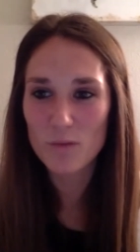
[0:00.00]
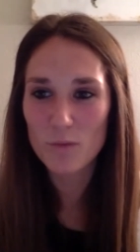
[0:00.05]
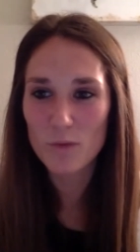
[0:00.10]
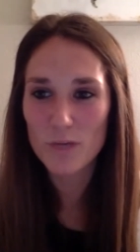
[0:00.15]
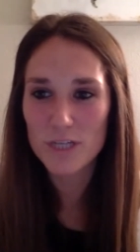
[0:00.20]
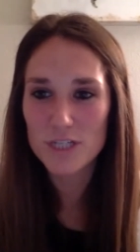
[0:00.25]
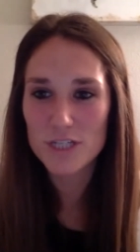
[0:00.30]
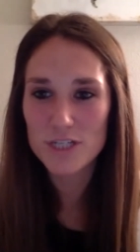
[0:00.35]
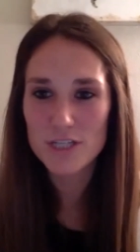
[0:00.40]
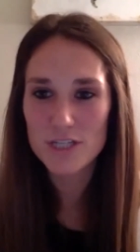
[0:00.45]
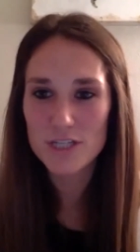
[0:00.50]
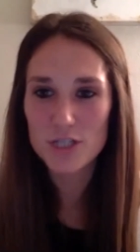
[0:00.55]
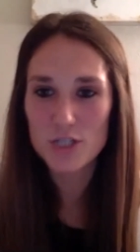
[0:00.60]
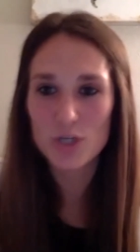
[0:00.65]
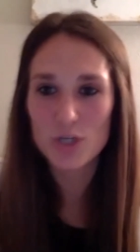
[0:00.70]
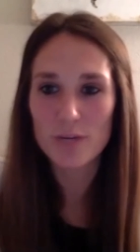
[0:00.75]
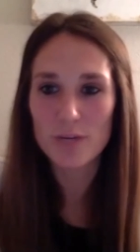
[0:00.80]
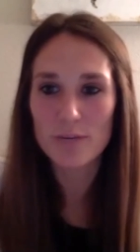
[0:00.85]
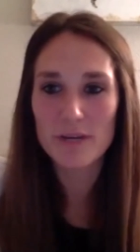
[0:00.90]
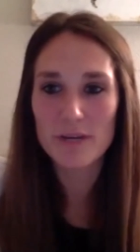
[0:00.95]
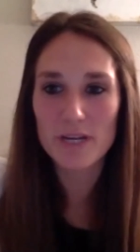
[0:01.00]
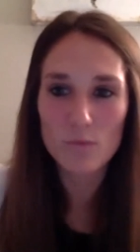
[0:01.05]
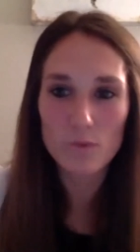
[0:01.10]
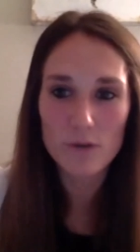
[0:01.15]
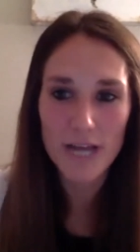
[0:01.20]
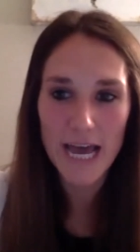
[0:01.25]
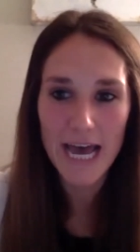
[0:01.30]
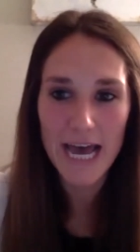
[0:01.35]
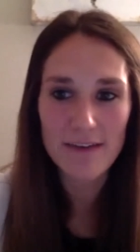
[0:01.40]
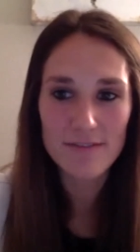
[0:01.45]
which the treatment
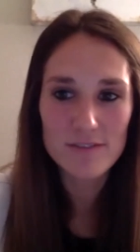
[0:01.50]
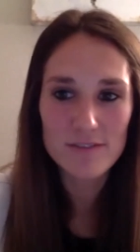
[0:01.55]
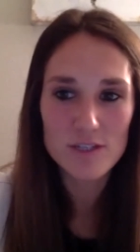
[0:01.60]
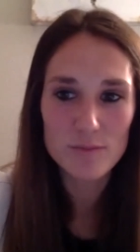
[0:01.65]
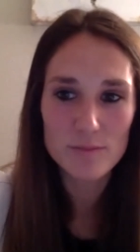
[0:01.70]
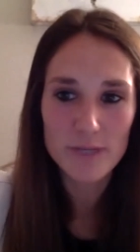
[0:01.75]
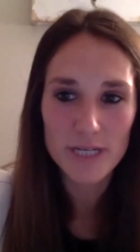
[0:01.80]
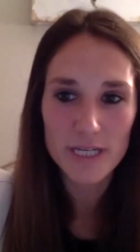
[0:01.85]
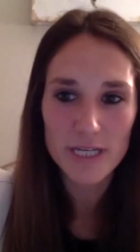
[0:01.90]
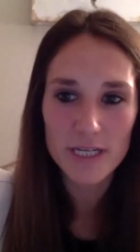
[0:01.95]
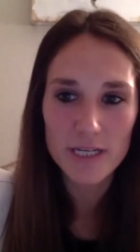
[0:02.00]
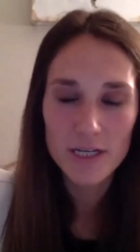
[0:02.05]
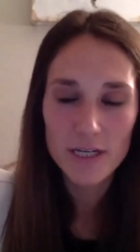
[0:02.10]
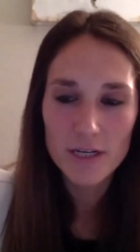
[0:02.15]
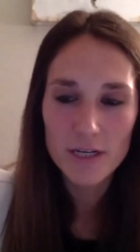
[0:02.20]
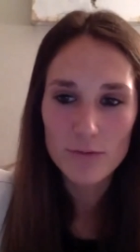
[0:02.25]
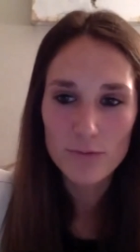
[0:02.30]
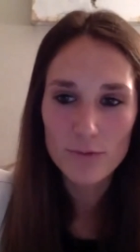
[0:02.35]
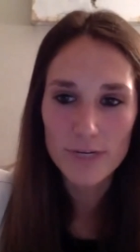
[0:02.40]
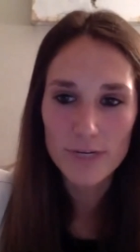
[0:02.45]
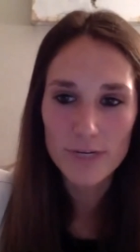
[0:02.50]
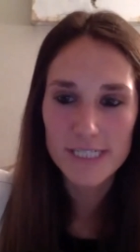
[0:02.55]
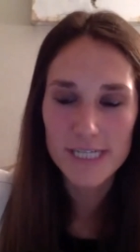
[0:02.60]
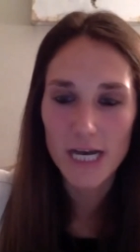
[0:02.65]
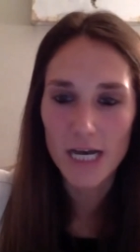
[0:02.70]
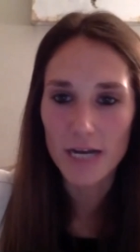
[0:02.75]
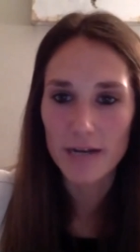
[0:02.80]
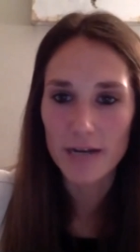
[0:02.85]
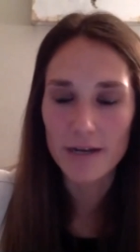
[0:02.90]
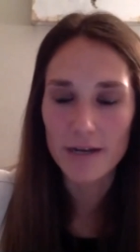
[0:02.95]
would have to be
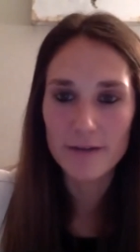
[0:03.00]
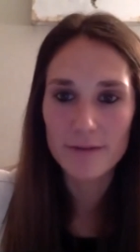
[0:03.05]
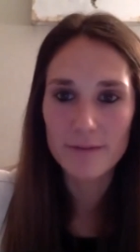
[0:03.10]
redone?